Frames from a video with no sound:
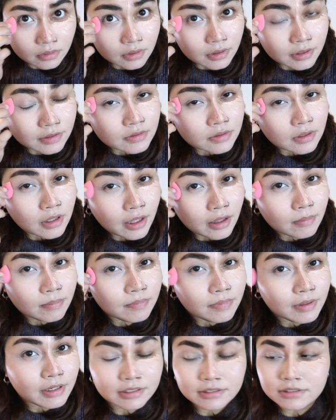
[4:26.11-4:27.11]
it's like
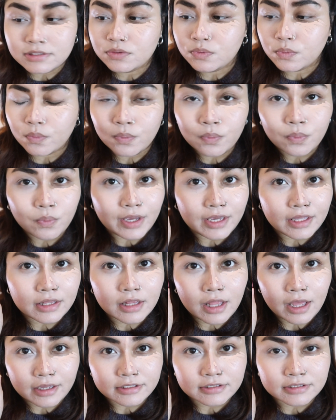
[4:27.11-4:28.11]
blended very
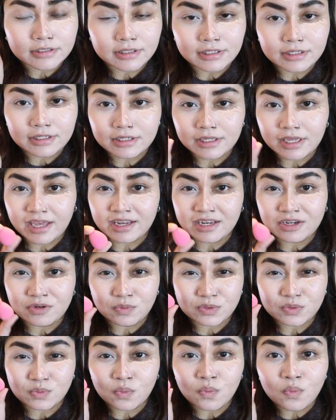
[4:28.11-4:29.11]
nicely, and it
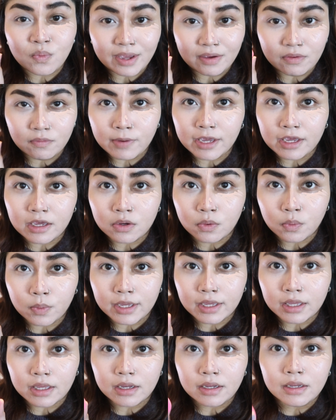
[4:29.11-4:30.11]
was very
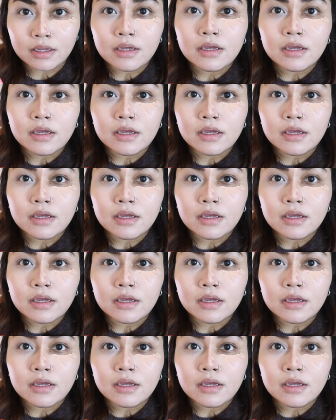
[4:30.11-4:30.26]
quick.